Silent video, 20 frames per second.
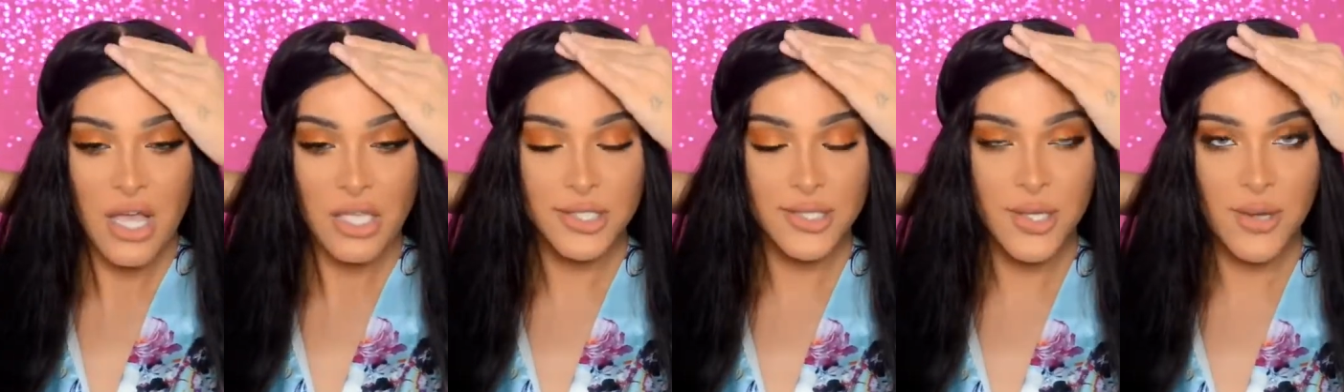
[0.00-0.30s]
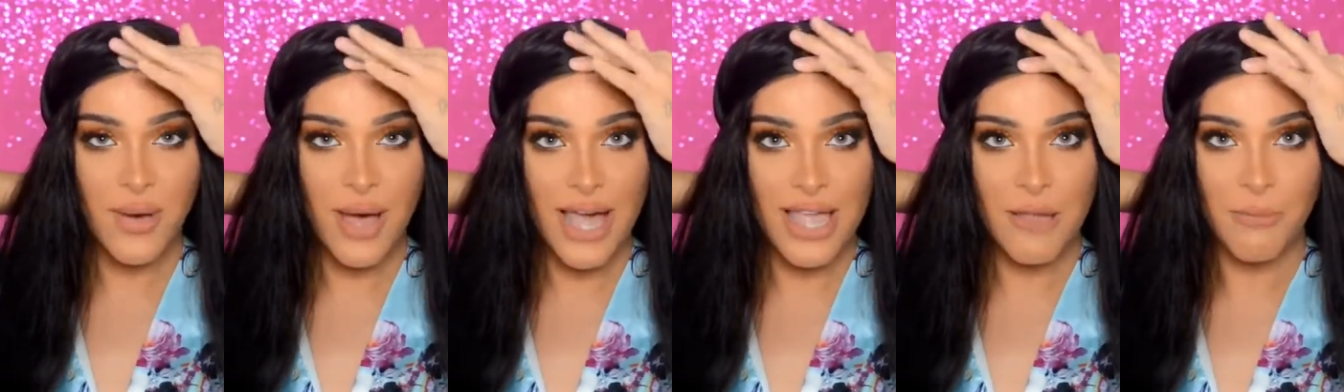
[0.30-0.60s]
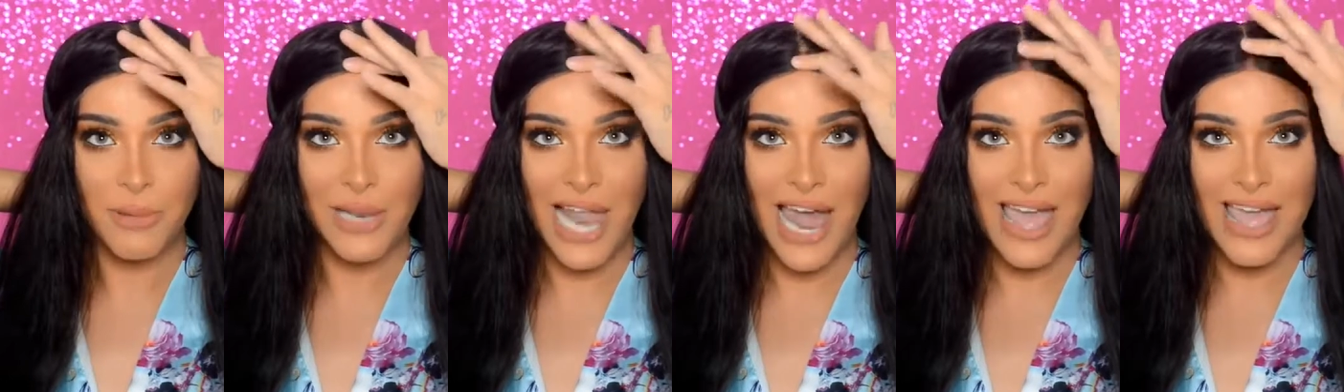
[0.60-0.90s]
So I
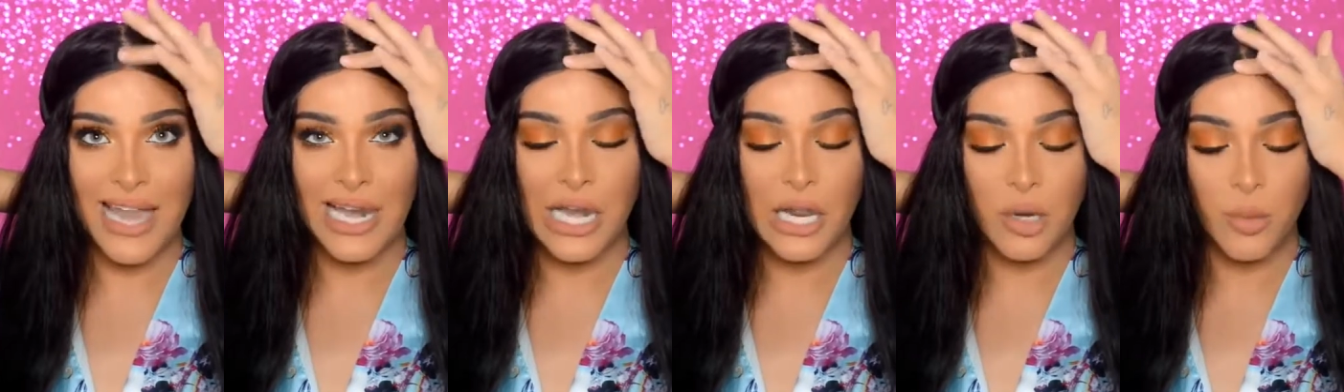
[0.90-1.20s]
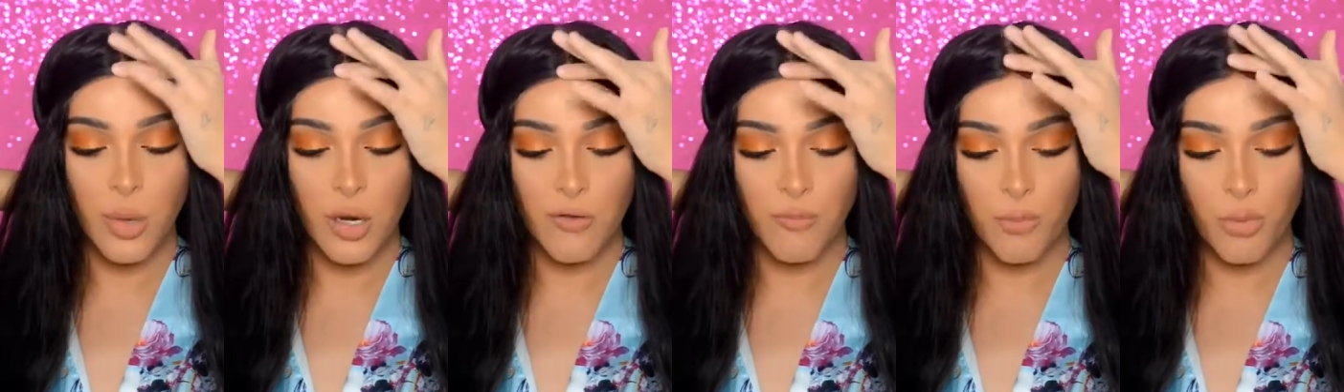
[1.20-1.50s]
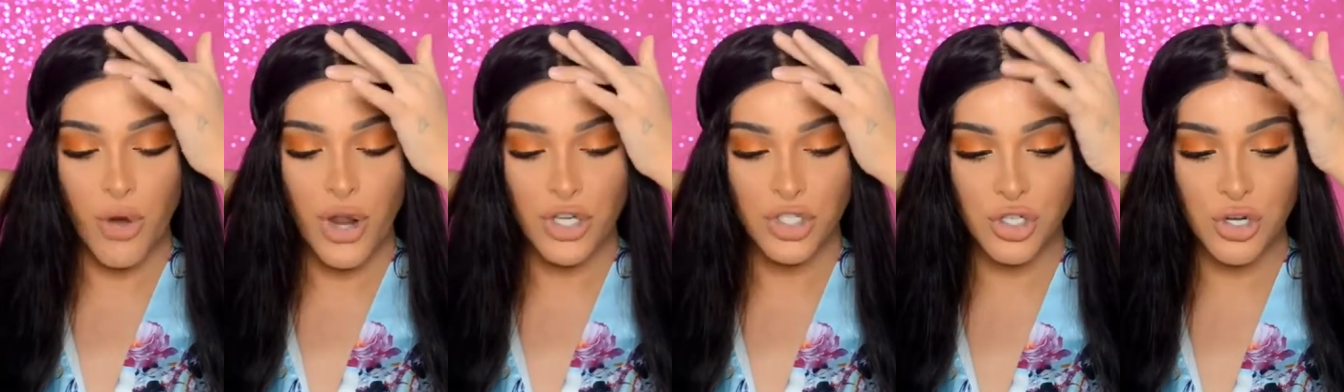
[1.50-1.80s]
apply a little bit of
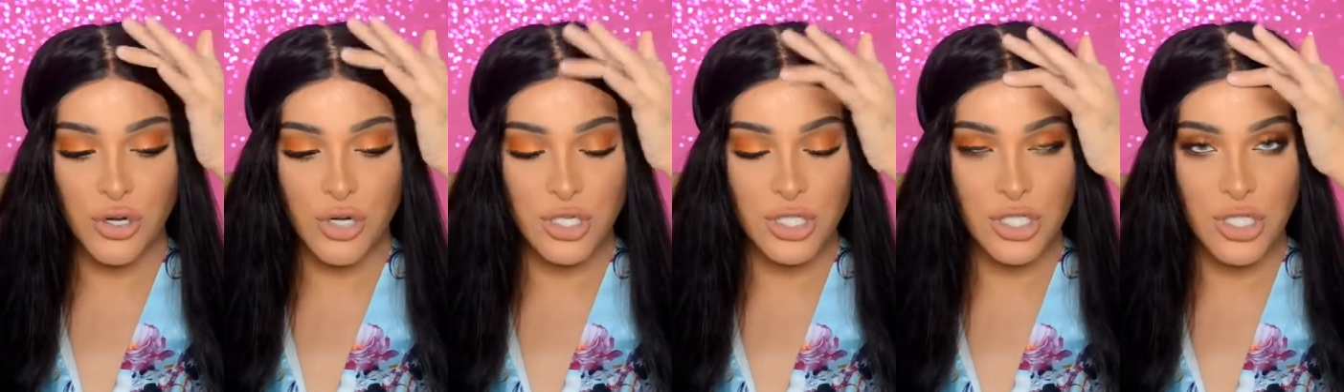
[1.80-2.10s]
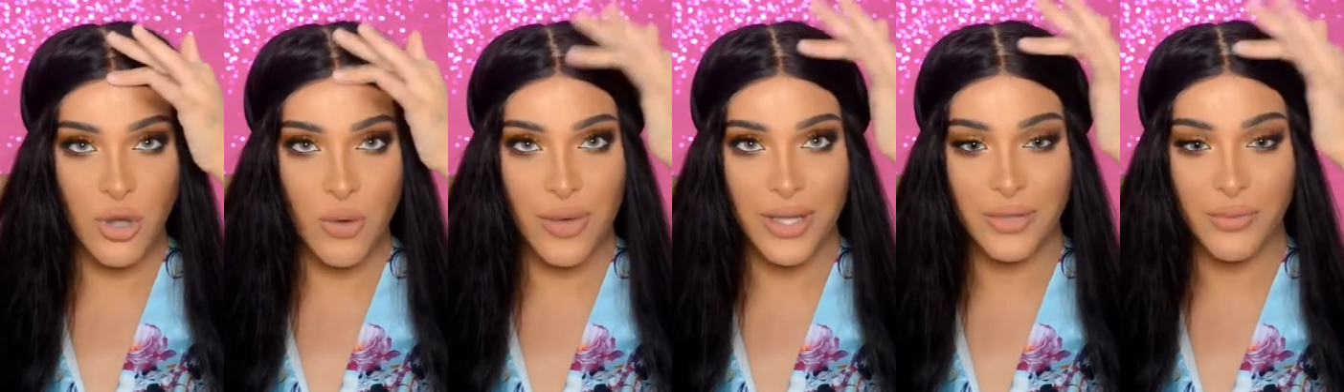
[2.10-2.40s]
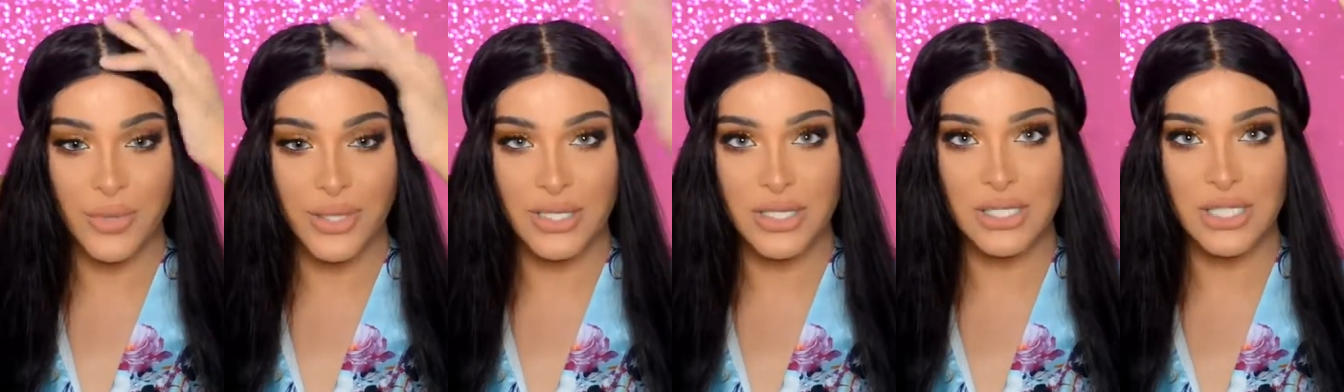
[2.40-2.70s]
pressure so it
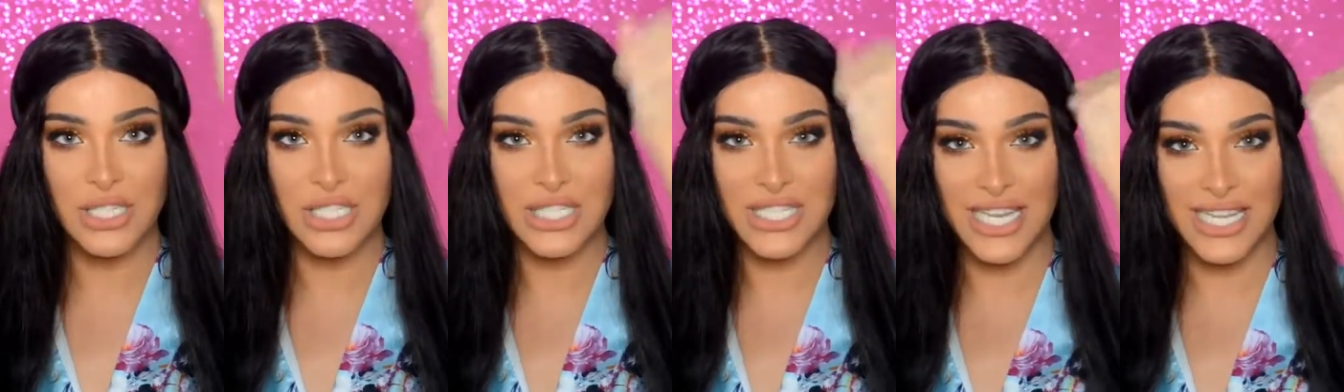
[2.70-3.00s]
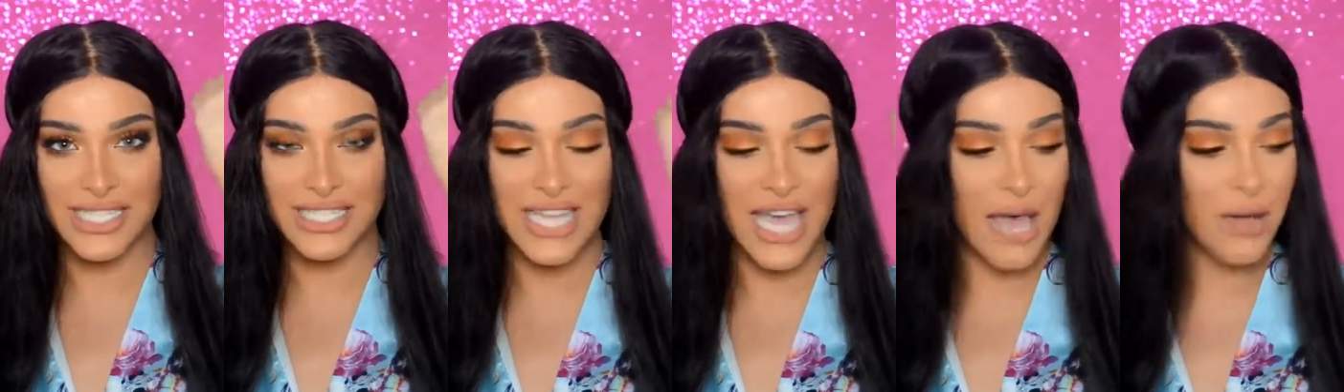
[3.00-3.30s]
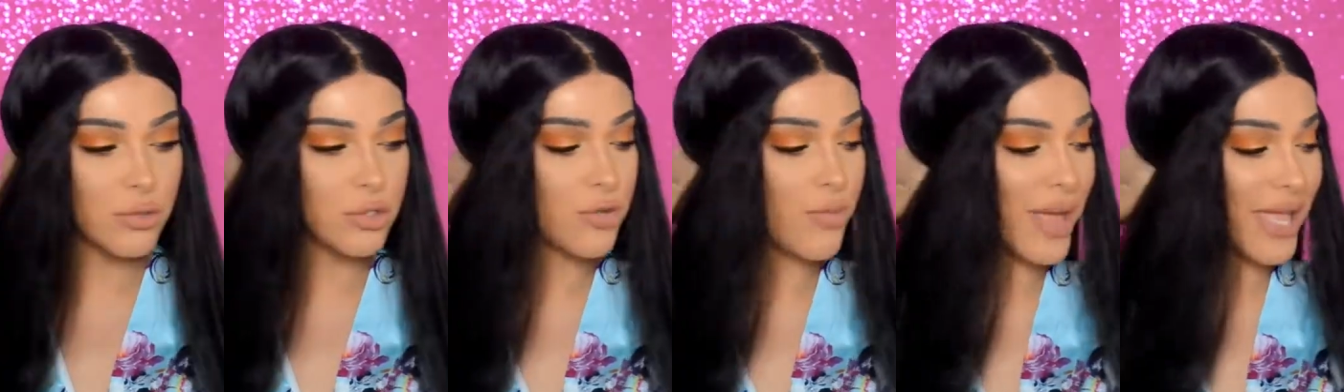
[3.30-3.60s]
will stick down to my